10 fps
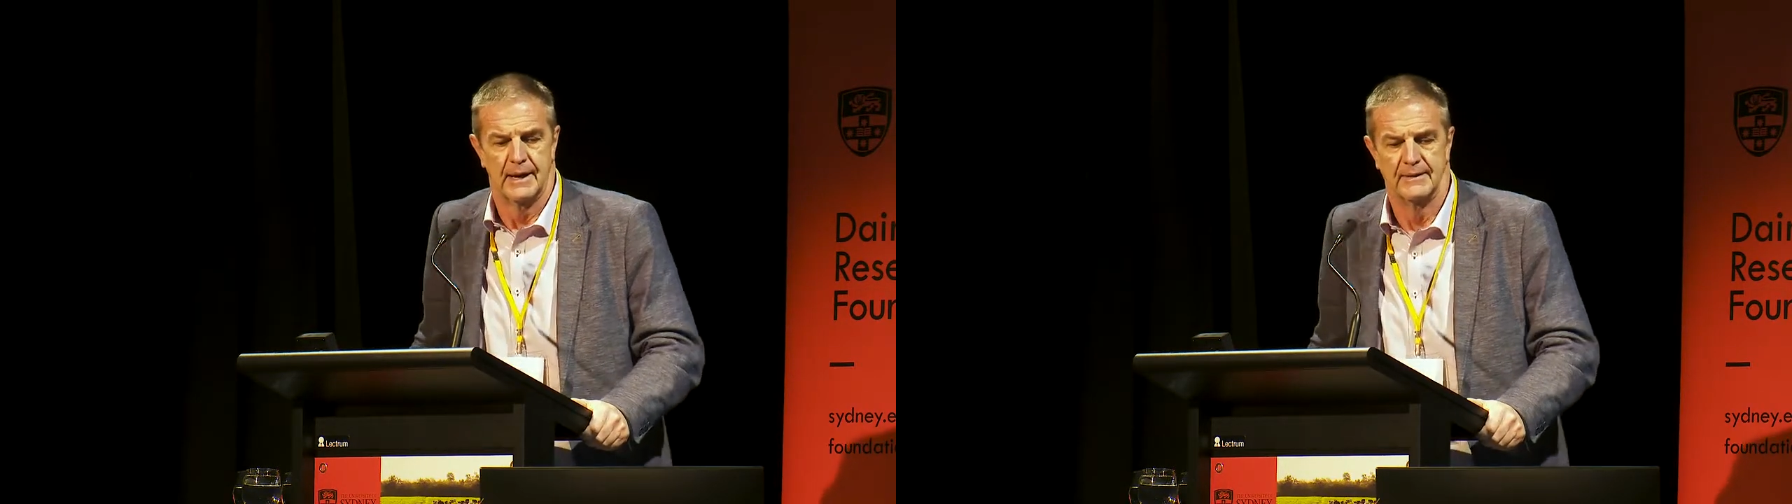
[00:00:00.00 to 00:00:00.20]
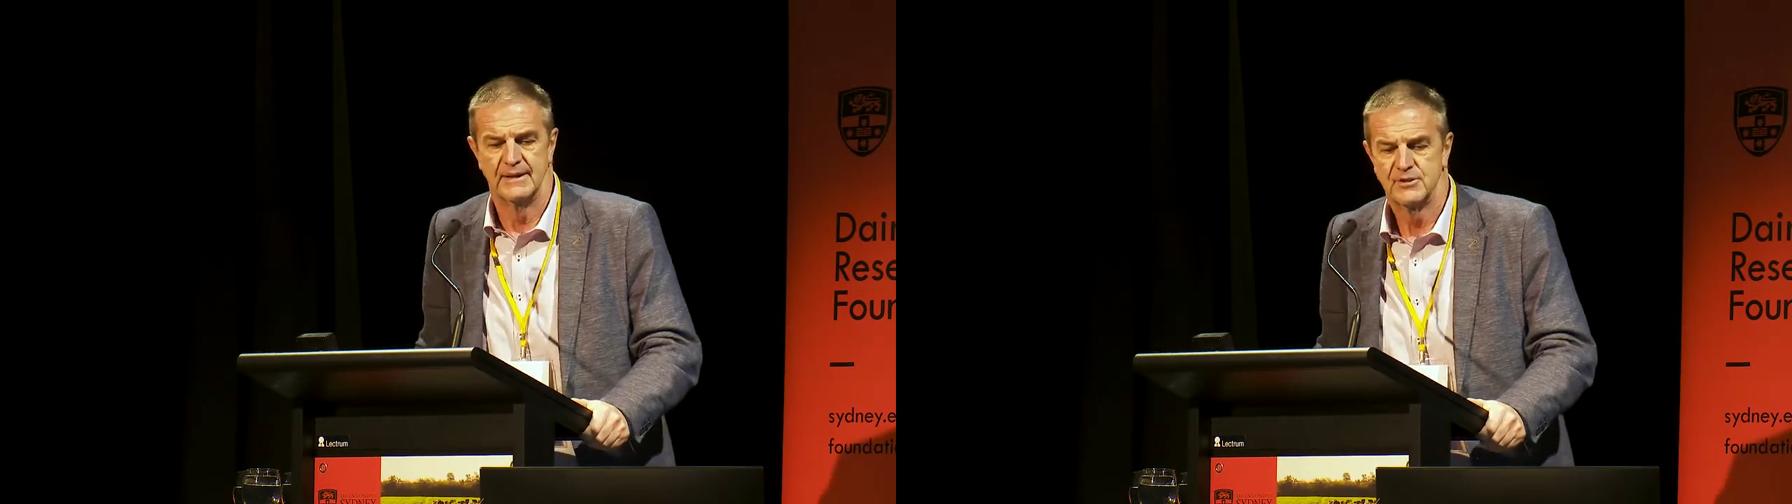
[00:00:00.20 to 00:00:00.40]

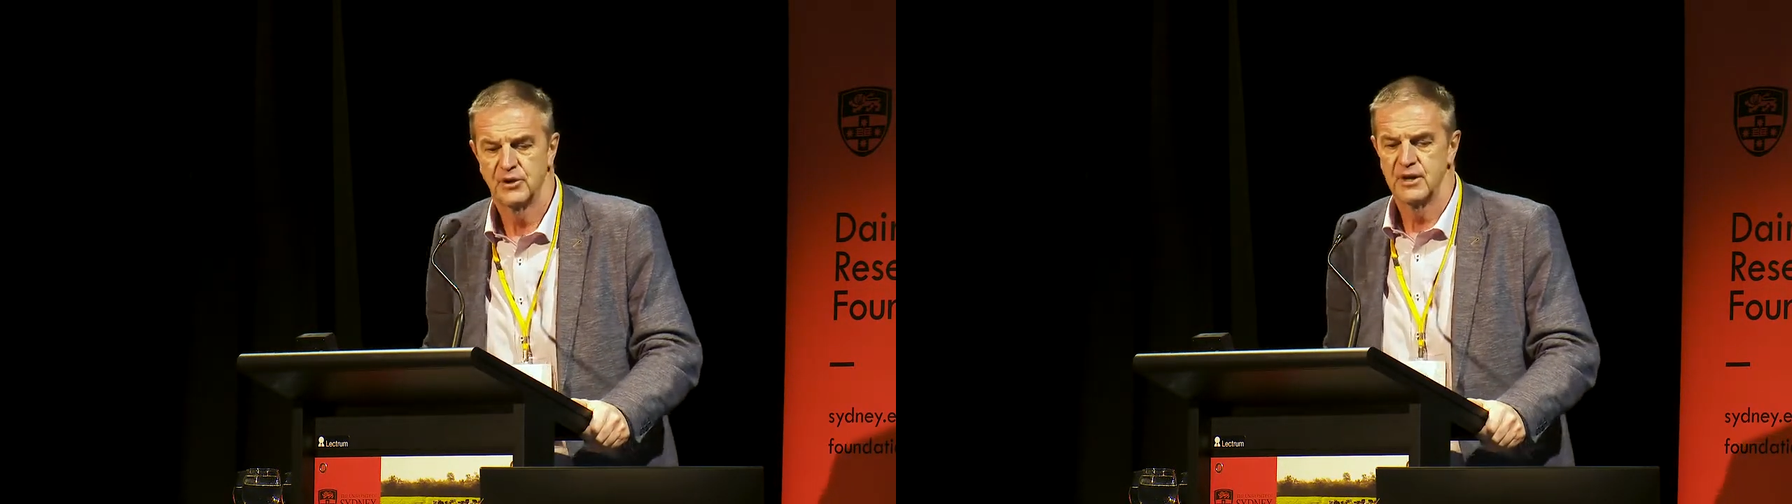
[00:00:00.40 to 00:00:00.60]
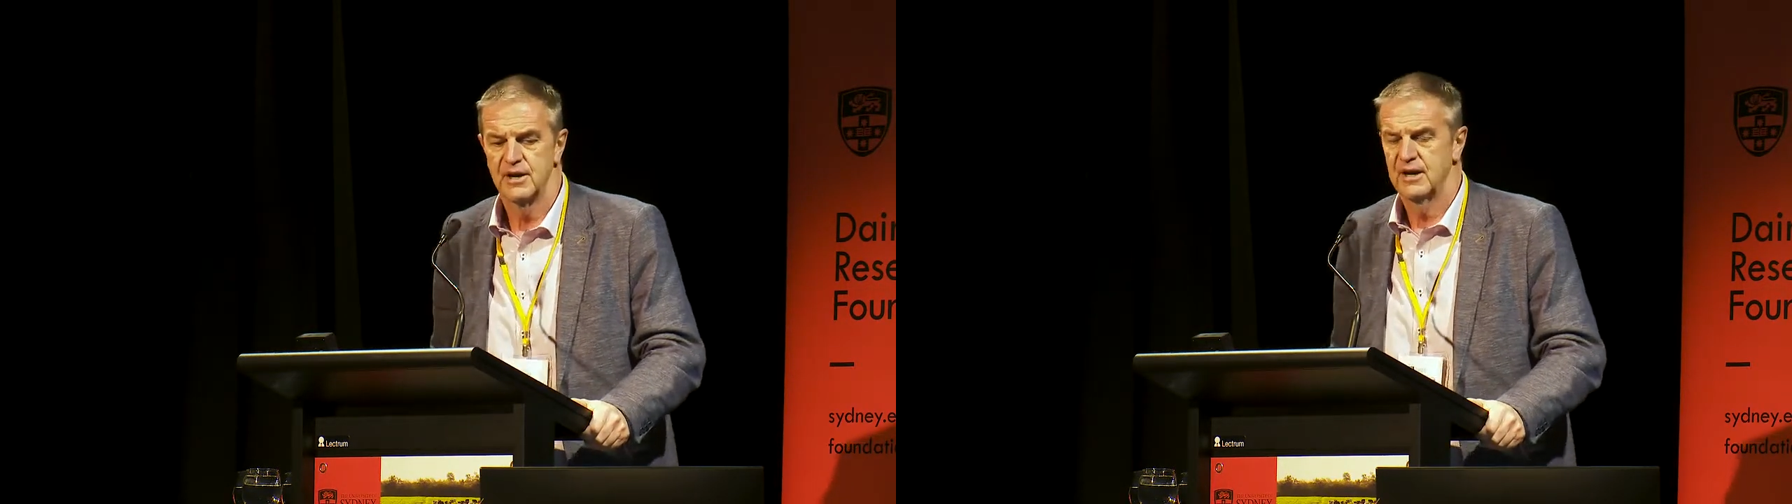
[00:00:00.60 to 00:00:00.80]
The
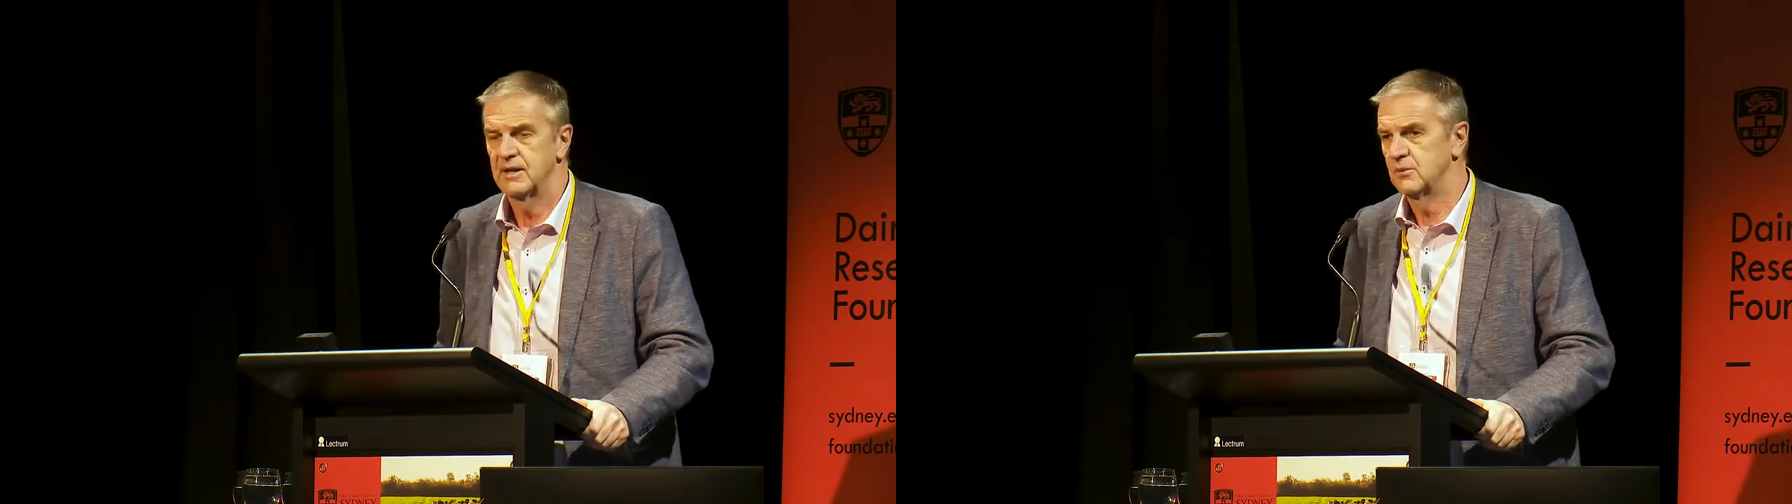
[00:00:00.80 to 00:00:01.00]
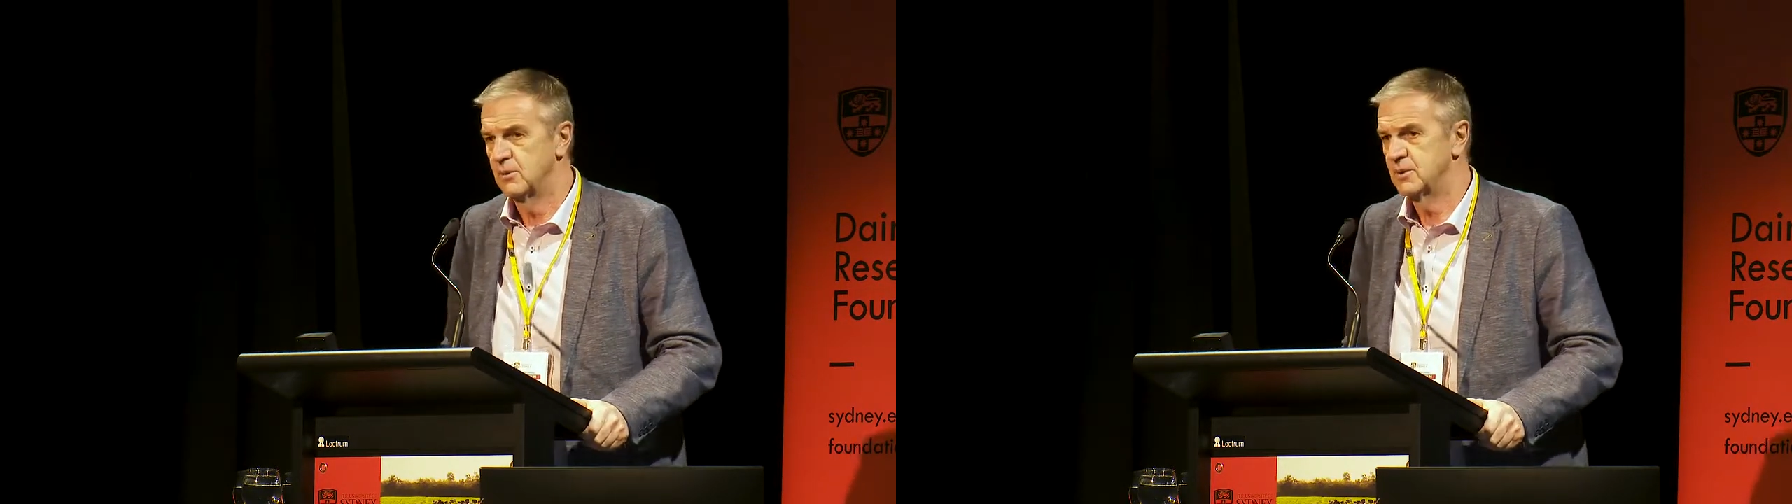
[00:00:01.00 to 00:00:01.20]
stocking
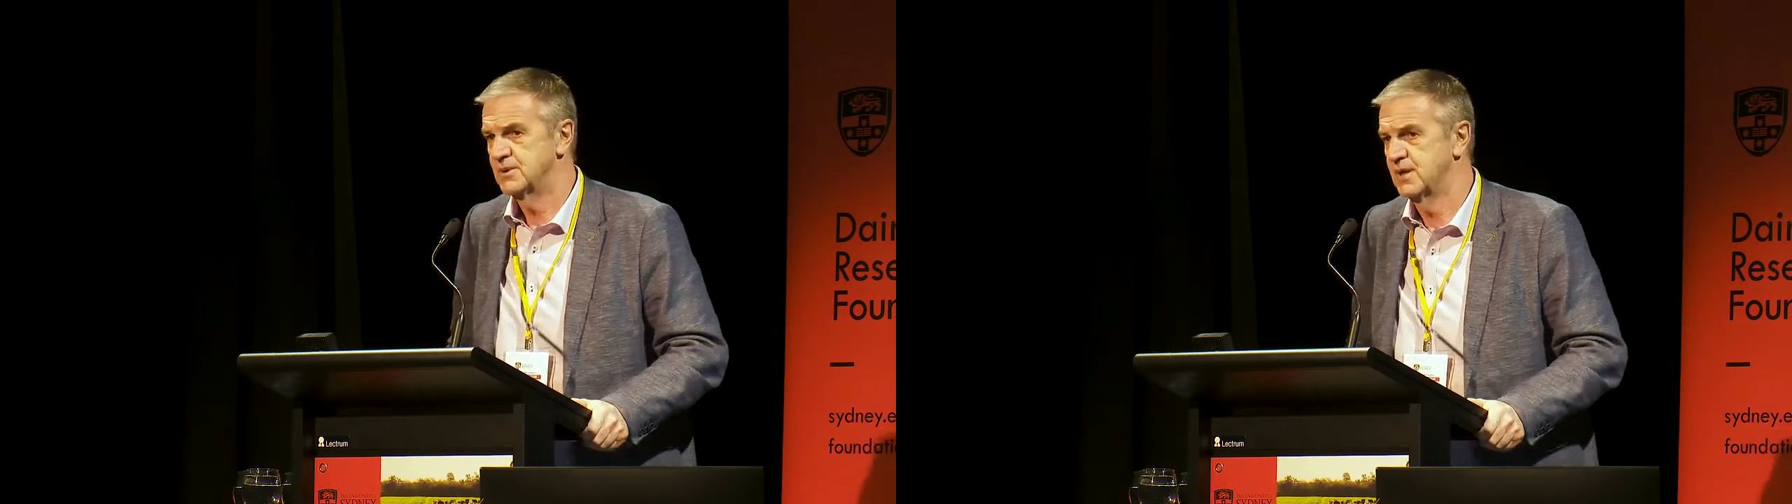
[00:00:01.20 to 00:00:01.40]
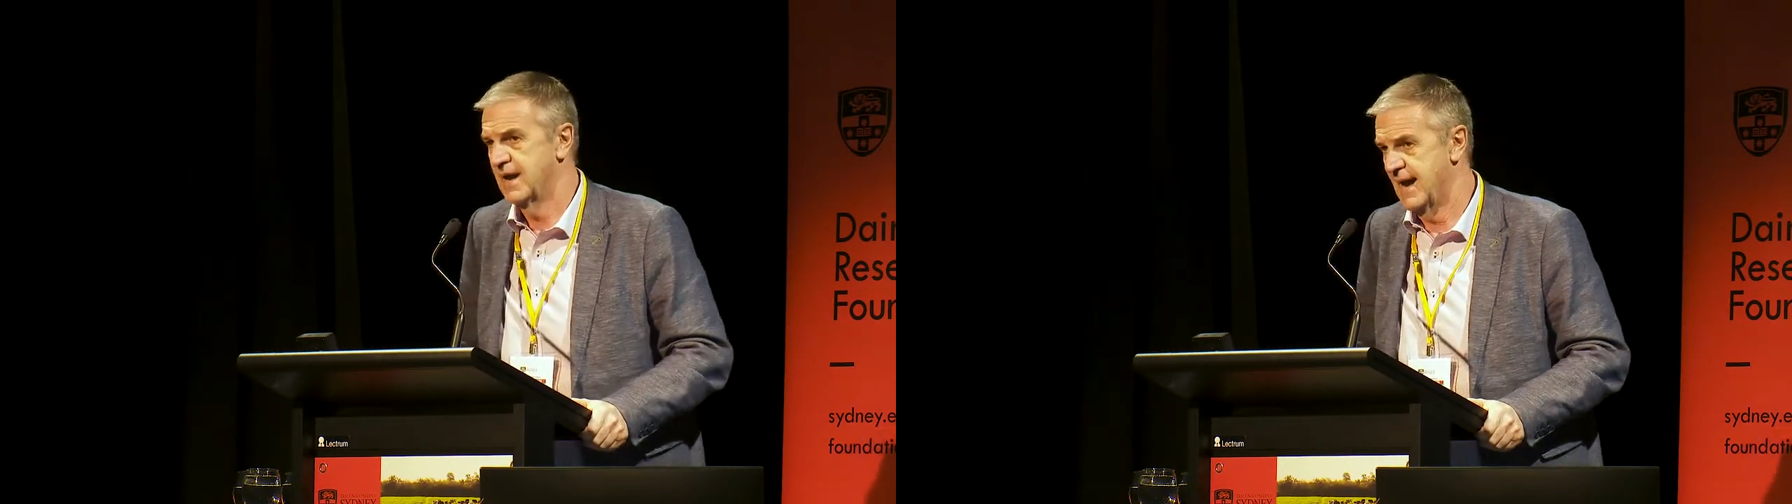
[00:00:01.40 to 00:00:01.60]
rate
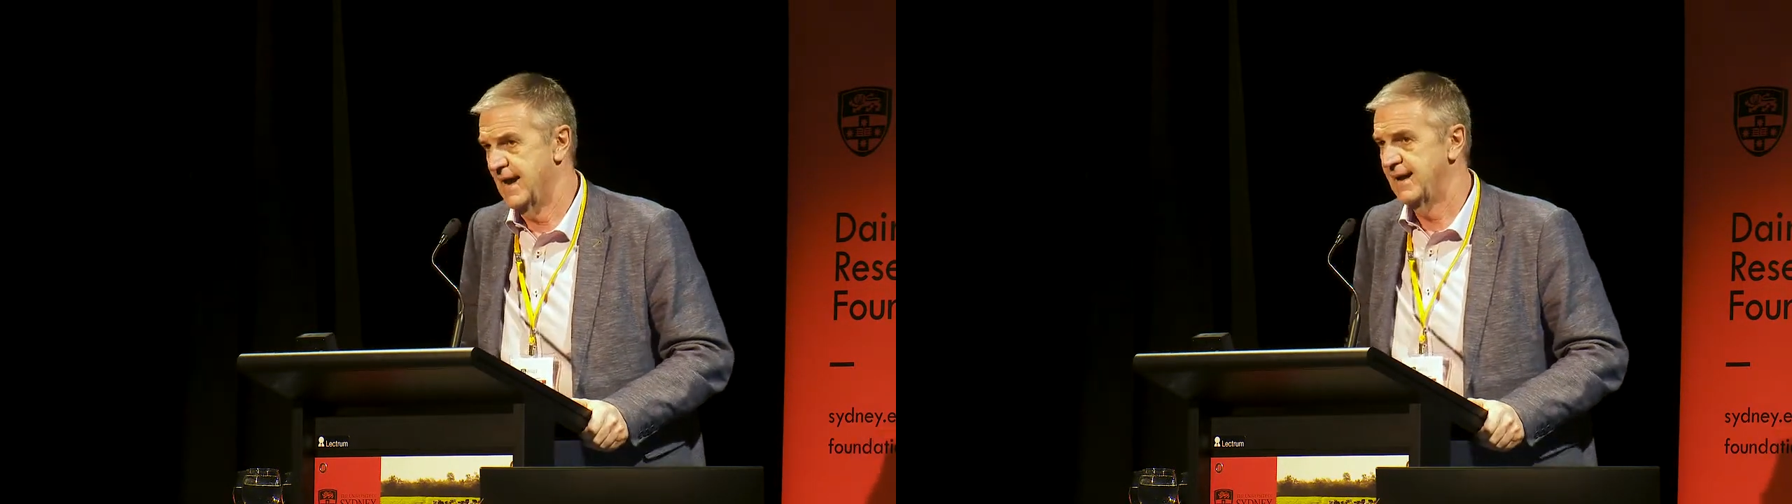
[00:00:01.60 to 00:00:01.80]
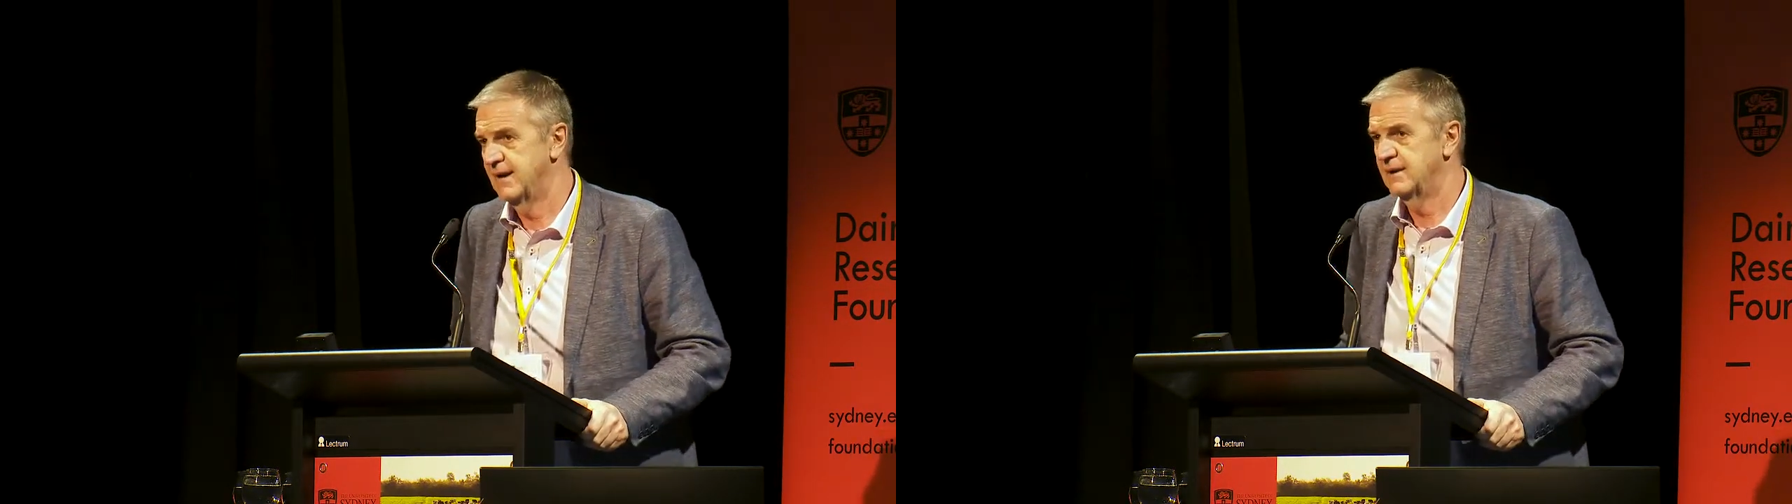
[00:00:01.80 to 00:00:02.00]
was
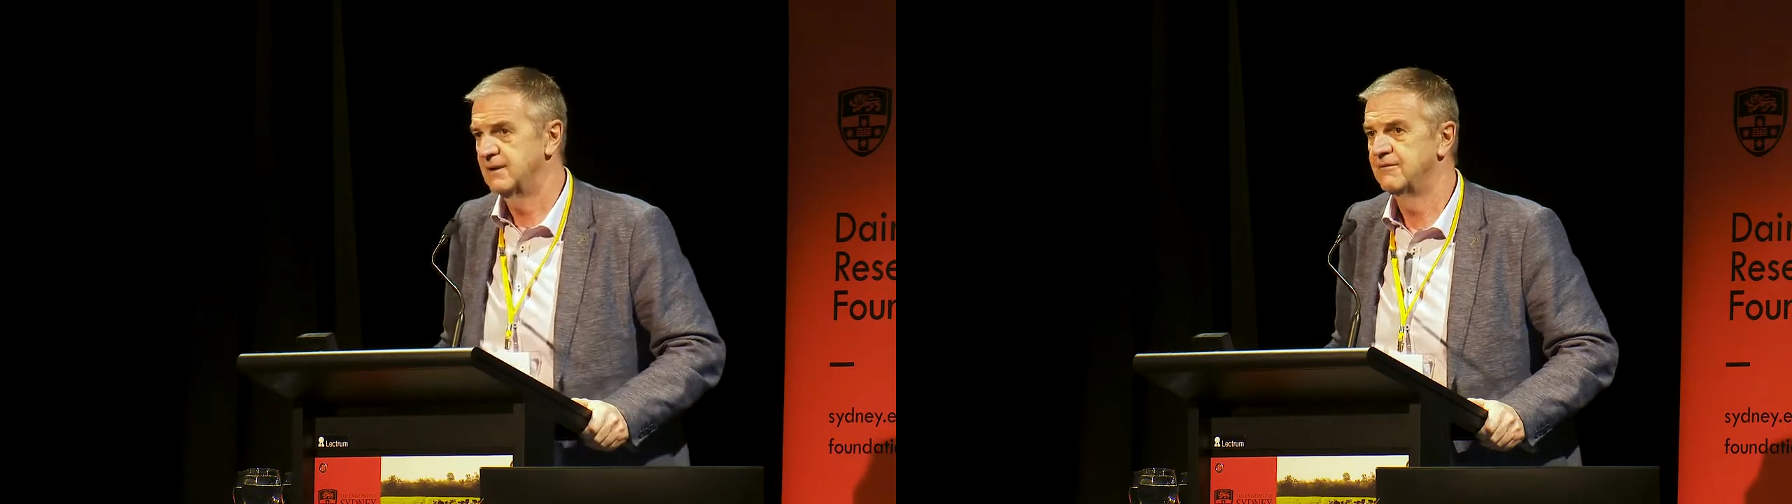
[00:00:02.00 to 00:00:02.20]
higher